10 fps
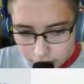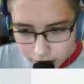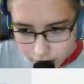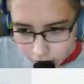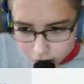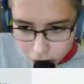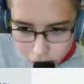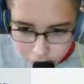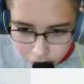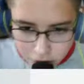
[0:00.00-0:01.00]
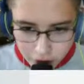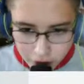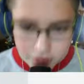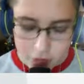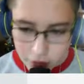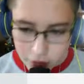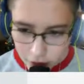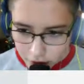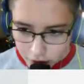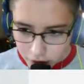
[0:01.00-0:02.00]
to tell you that's
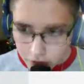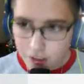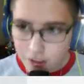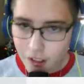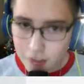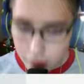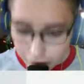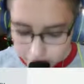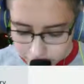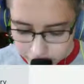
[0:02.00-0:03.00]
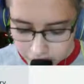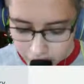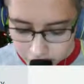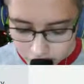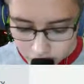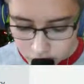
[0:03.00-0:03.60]
not like the other